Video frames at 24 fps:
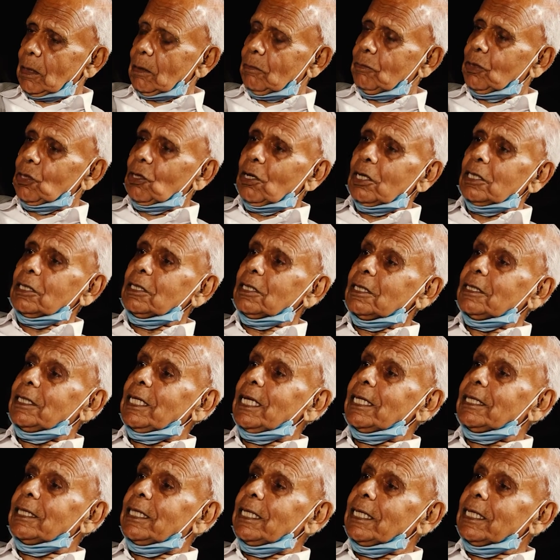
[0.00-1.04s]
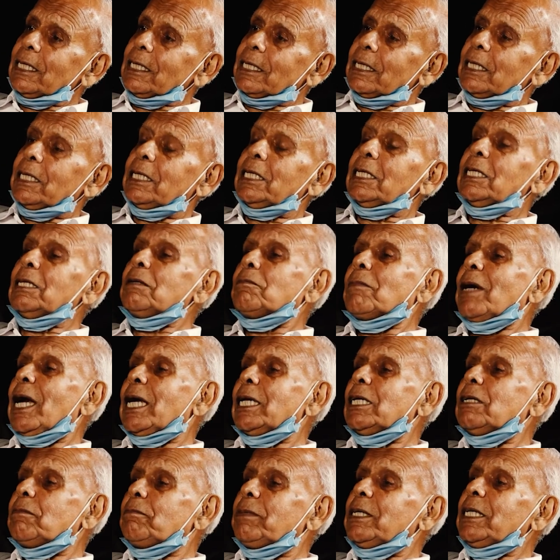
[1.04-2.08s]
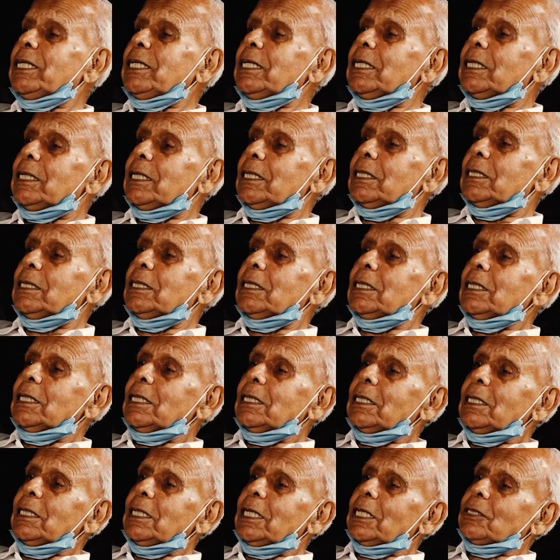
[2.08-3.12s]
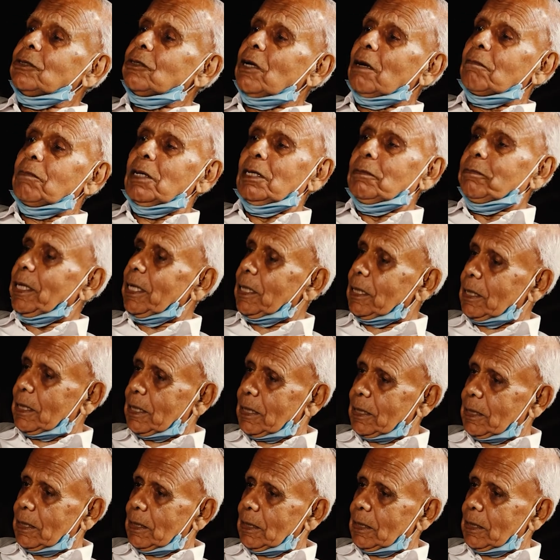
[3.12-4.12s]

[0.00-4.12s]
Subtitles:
because they think he might be a troublemaker.